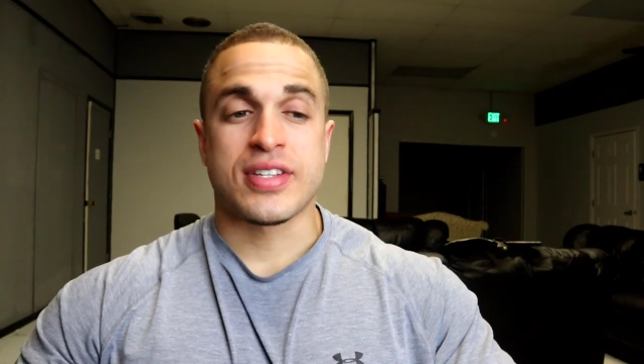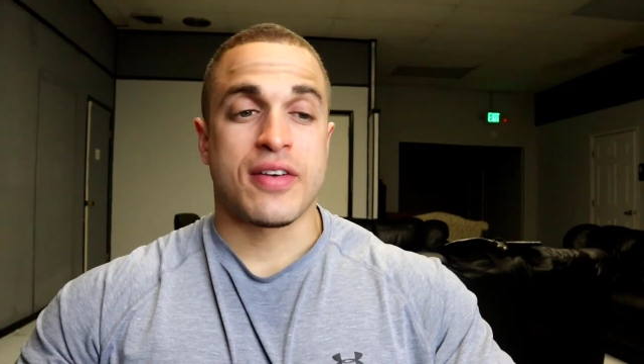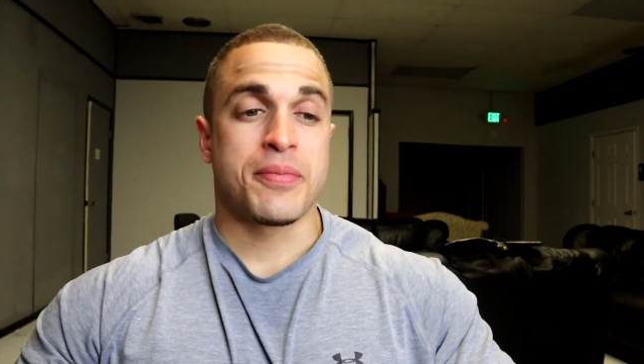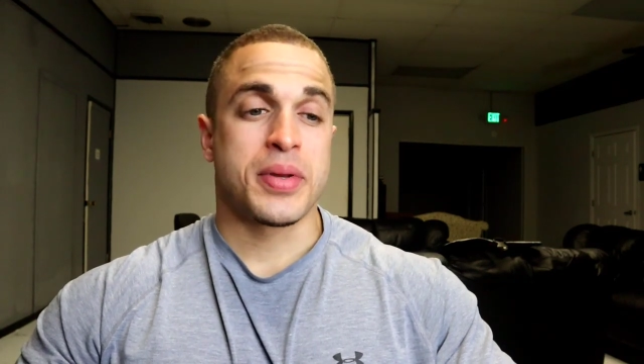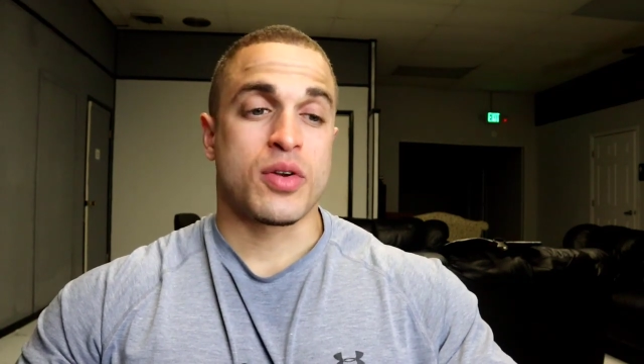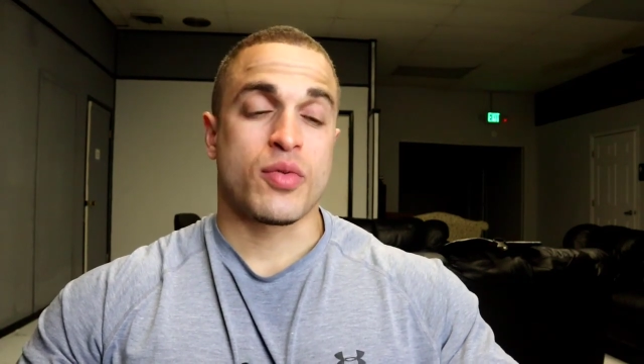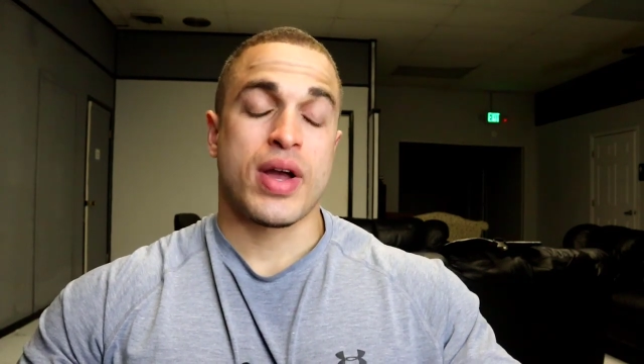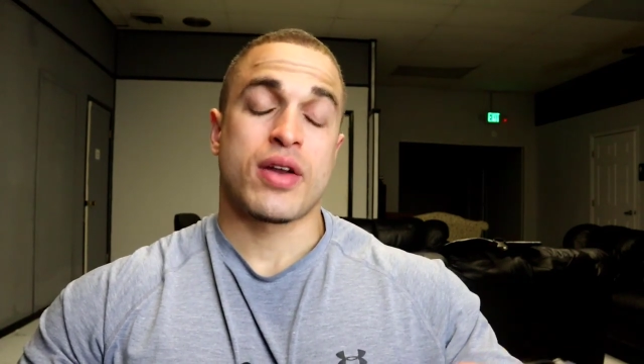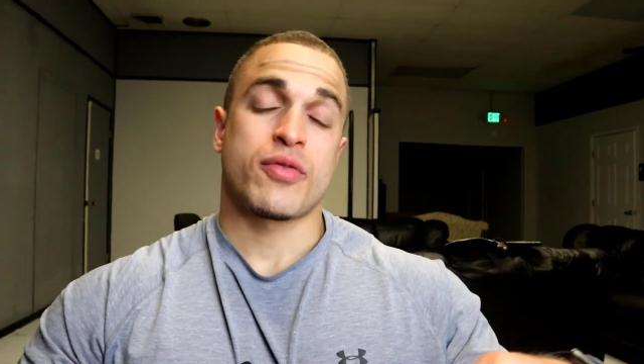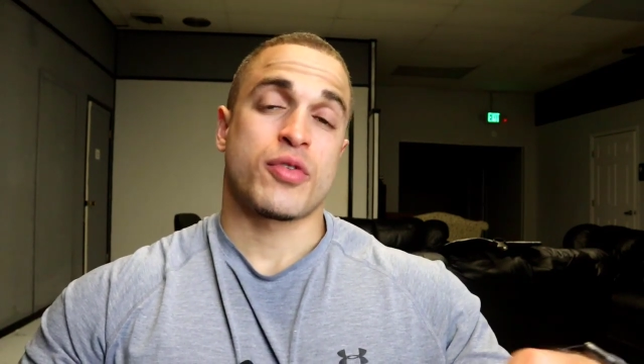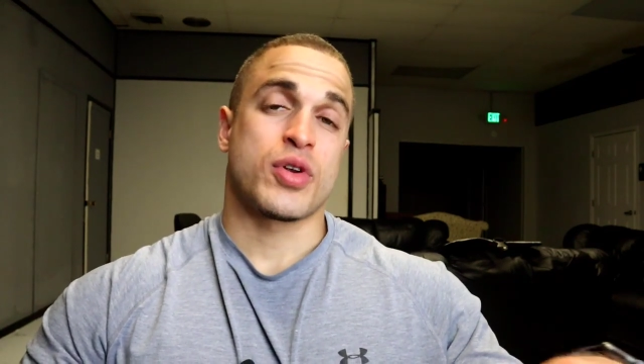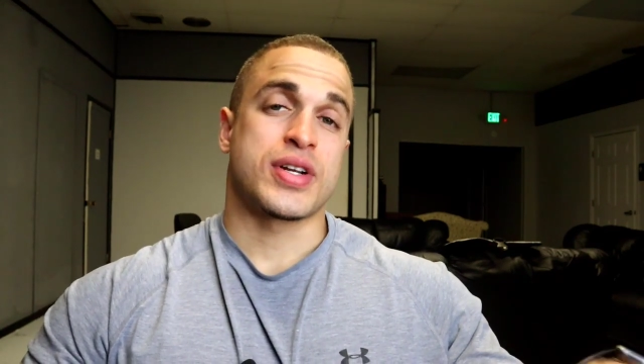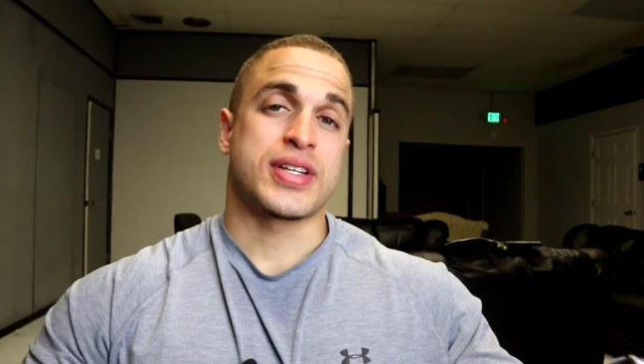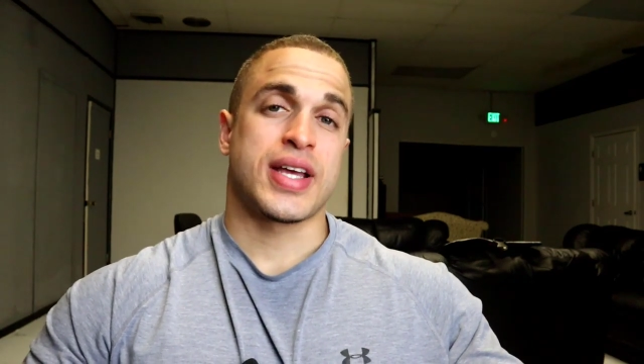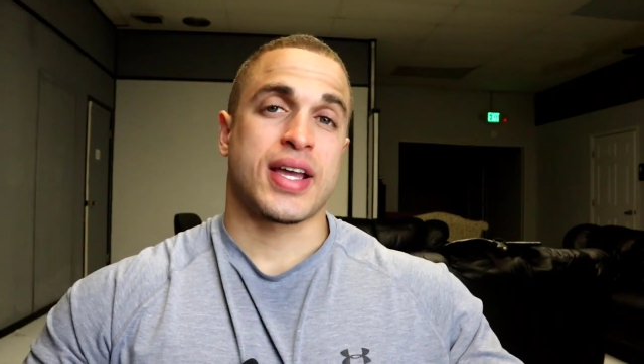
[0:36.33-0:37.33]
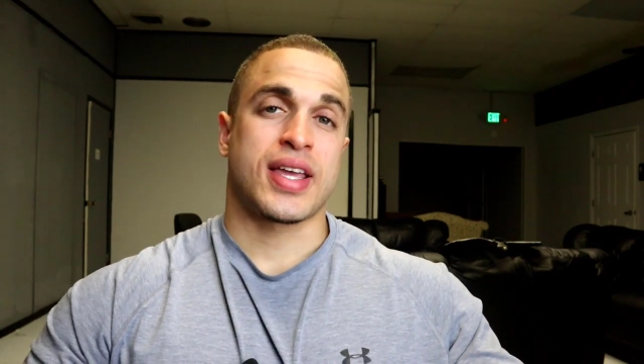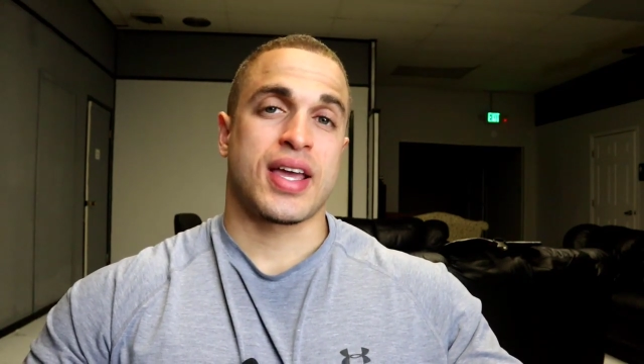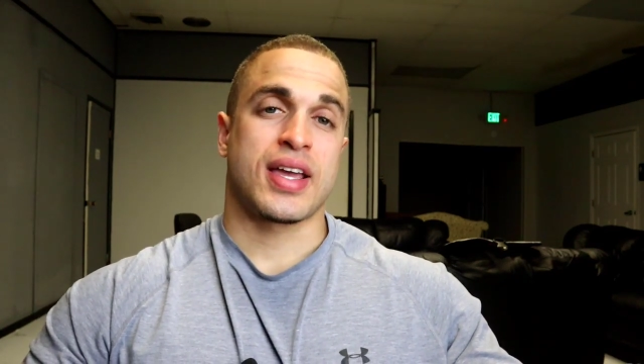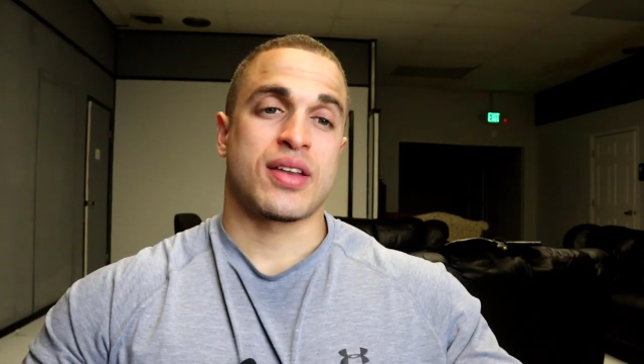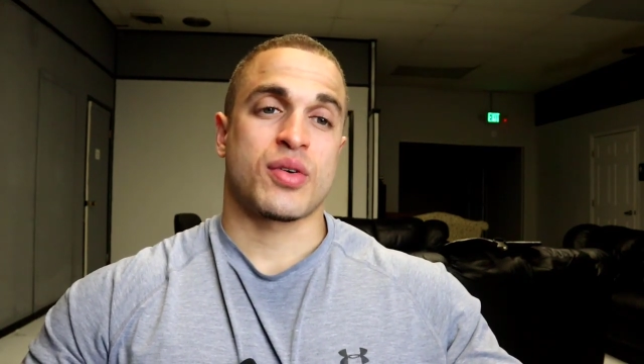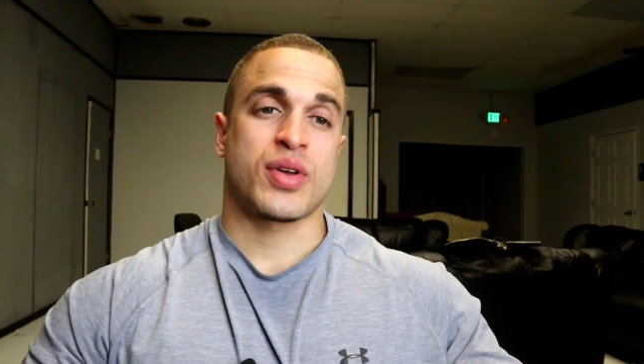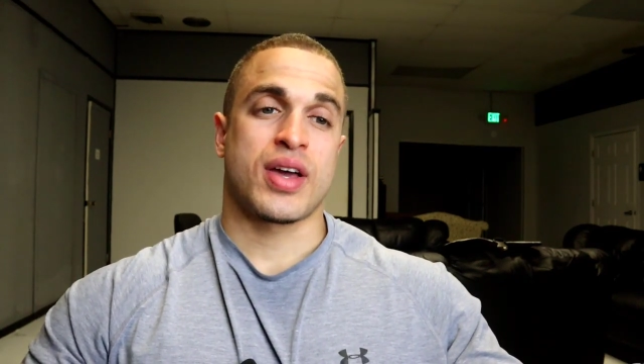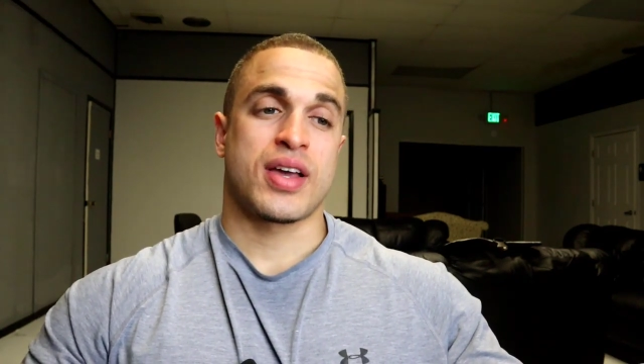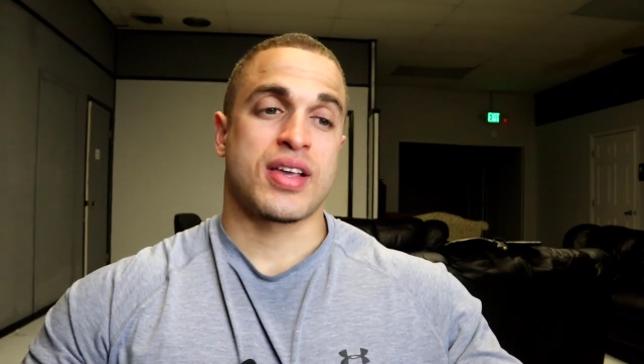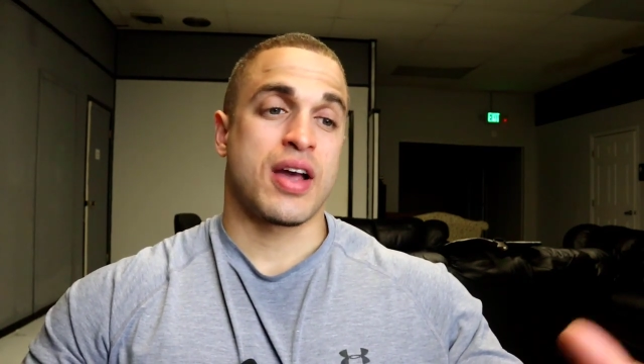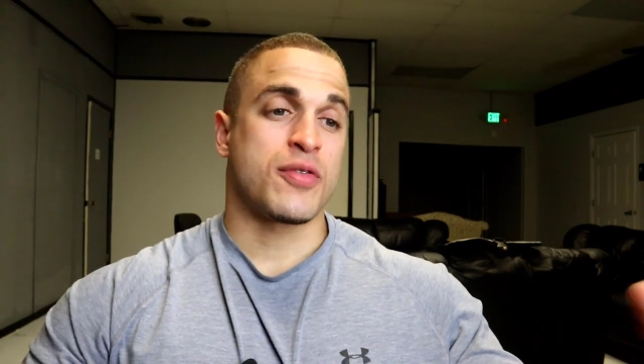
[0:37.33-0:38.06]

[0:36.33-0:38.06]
have been around for a decade, okay?